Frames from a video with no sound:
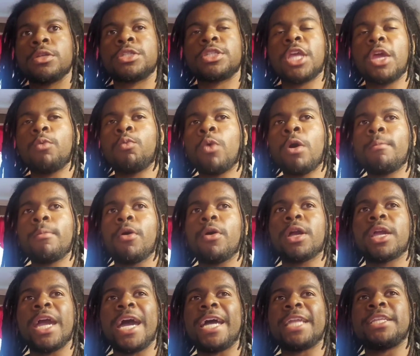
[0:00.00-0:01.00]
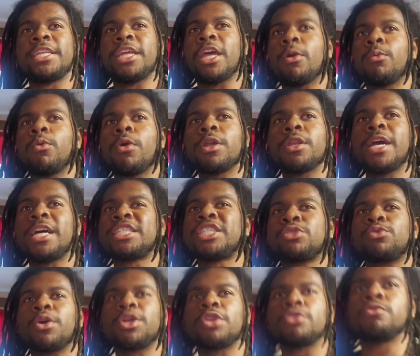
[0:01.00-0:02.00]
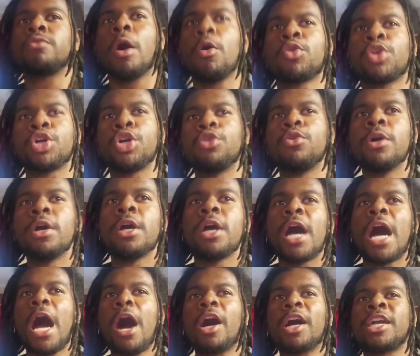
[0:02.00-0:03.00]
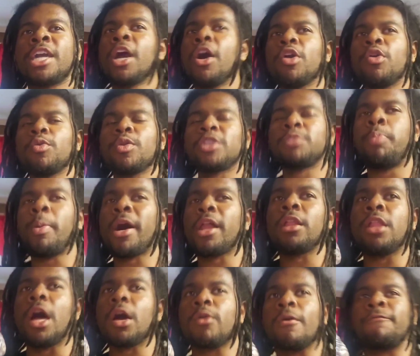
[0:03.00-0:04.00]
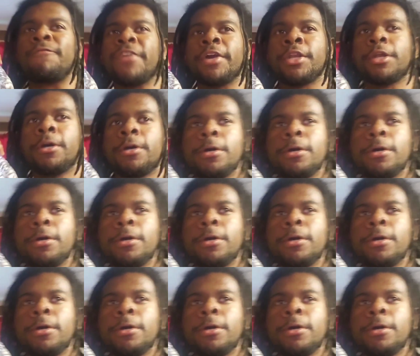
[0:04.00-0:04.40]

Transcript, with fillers: Say one more goddamn word and I swear to Roku, I'll kill you with this bottle of Aquafina.